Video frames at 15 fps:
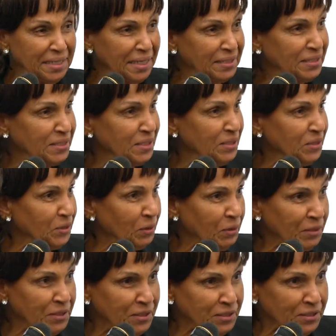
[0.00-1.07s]
let us
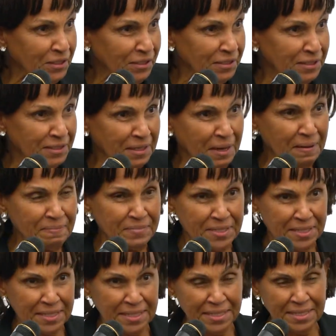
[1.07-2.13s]
enjoy each other's
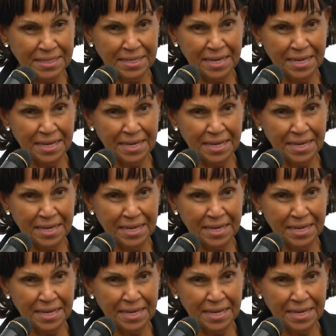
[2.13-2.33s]
company.